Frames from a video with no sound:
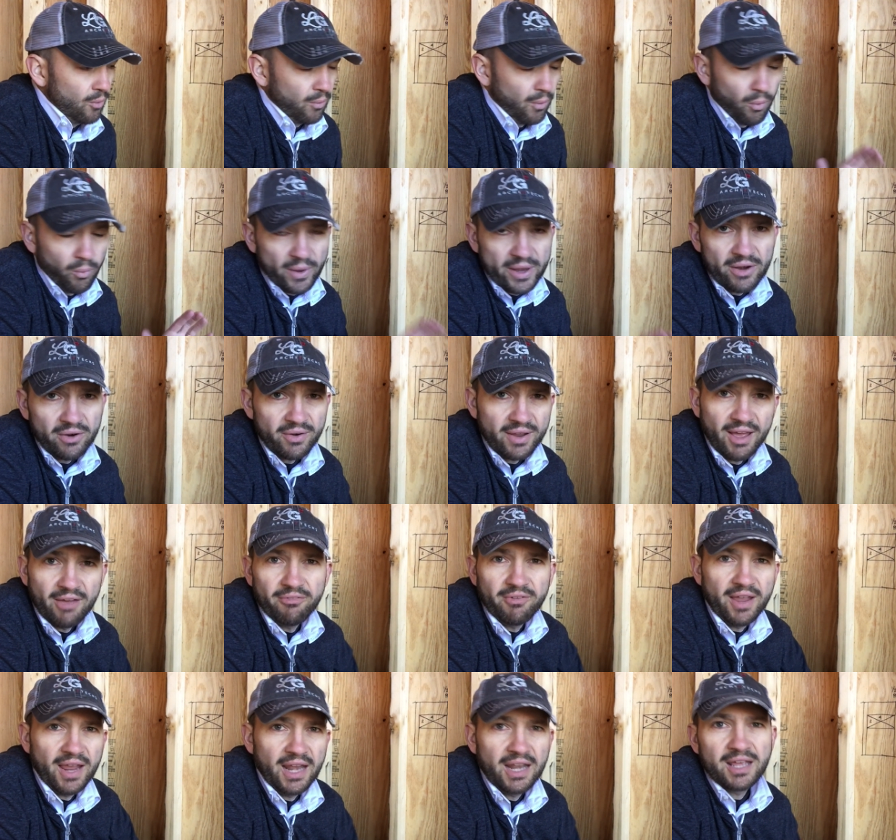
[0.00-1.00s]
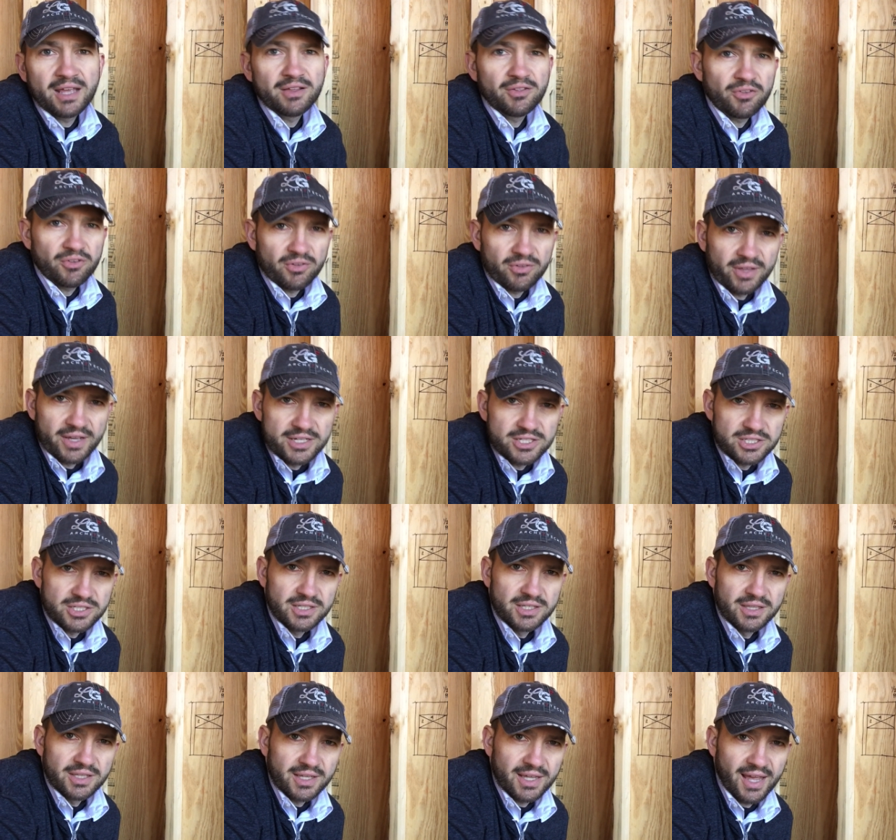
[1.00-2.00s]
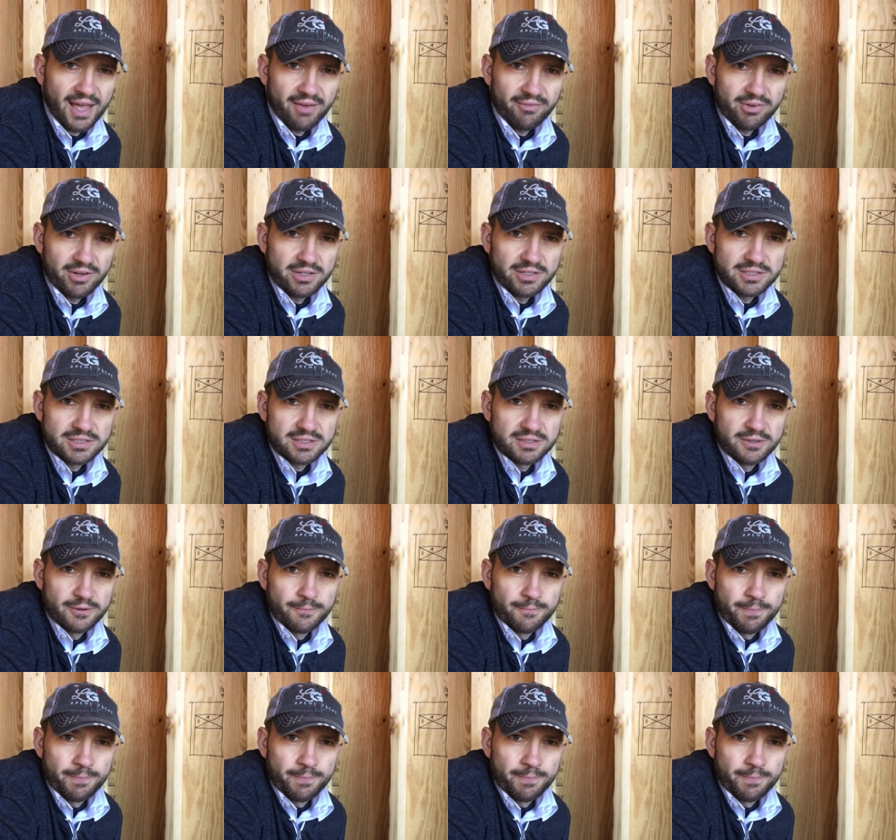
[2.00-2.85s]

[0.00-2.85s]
Well, we don't have any insulation in the cavities.